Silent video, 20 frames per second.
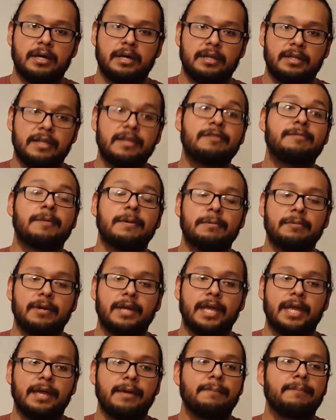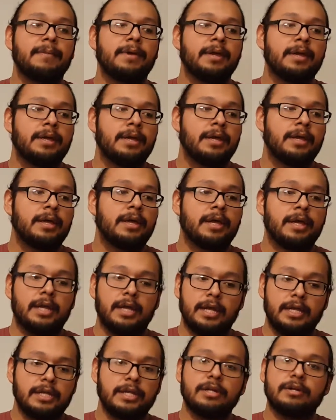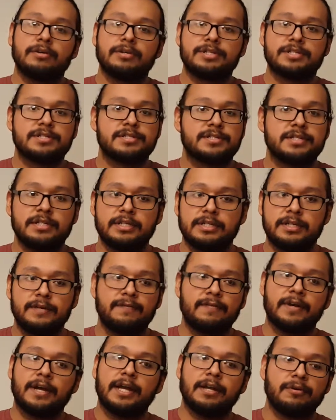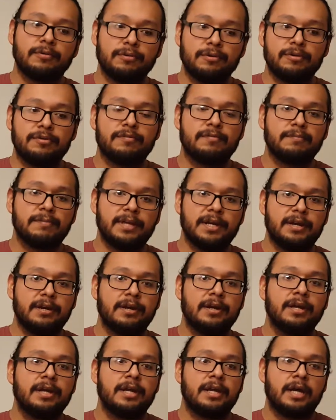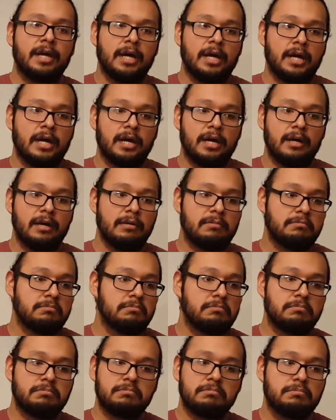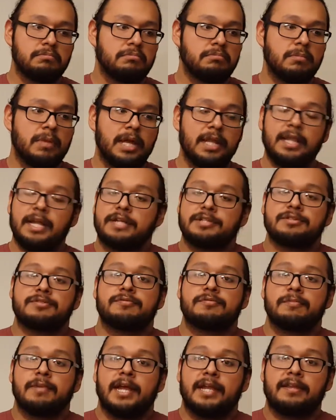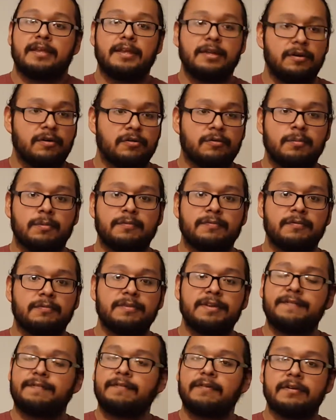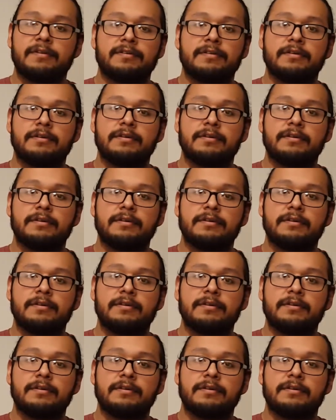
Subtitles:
these people came. And, just different kind of roots from there. And not just from Latinos, but from different